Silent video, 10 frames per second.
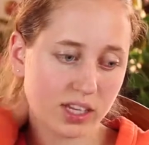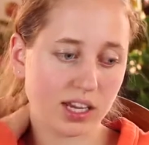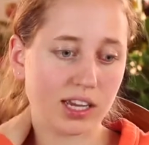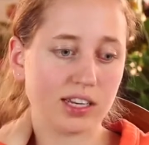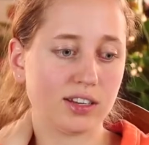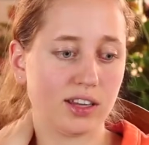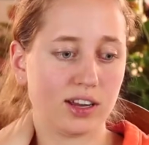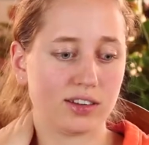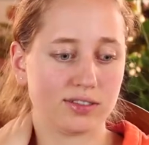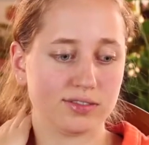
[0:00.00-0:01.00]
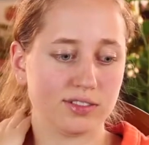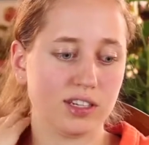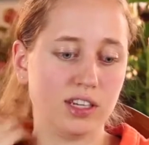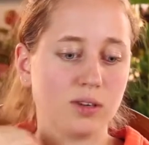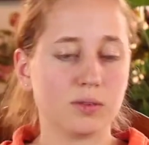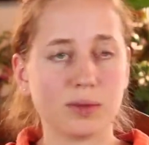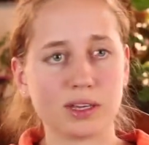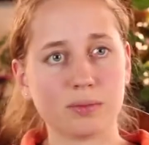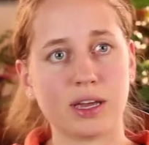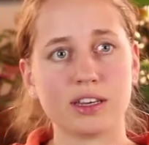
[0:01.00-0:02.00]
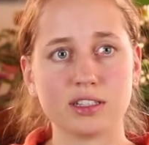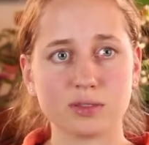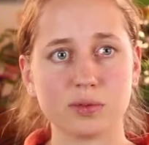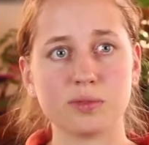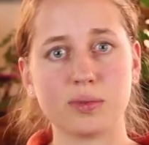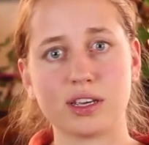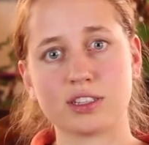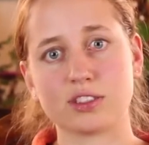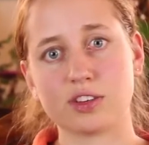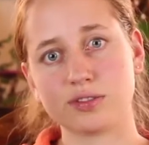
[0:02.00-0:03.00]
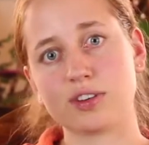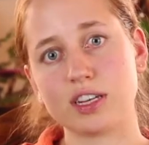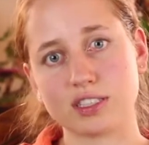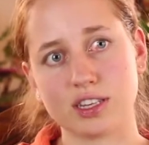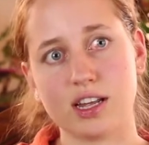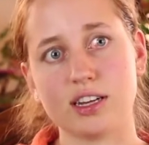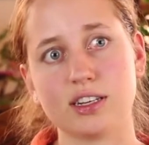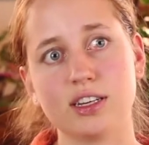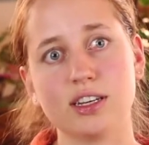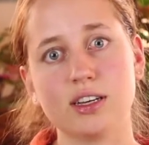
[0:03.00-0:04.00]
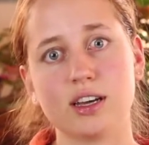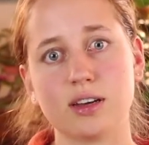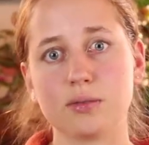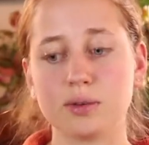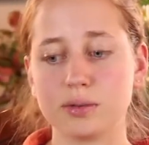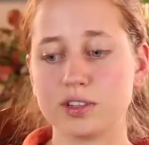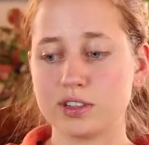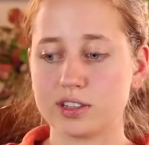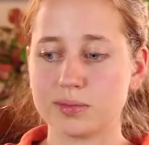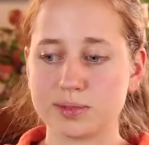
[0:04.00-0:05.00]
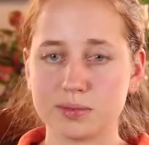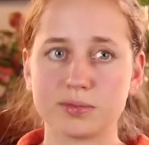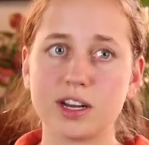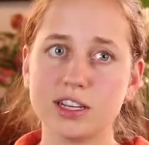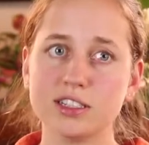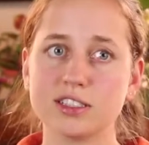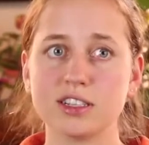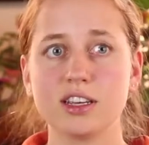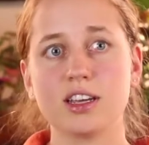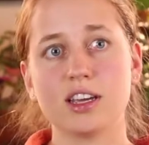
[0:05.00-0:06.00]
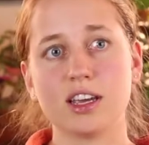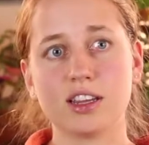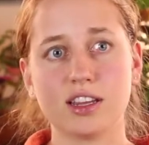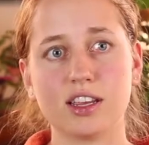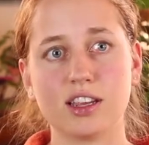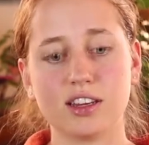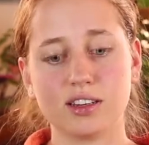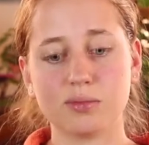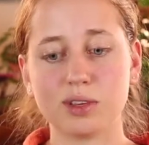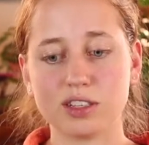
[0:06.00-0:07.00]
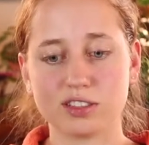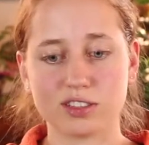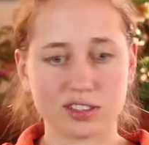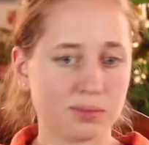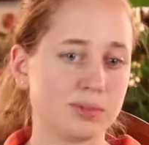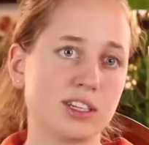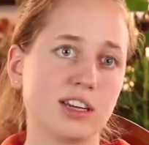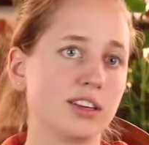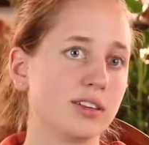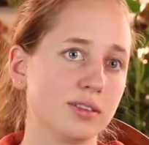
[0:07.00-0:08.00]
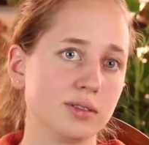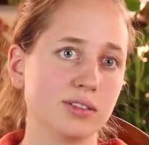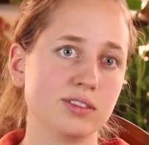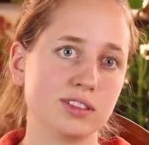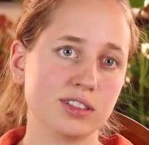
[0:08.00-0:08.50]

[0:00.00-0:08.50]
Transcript: I ate a lot of, with my companions, we would make stir fries a lot. We would cook up some rice and then make just a potato,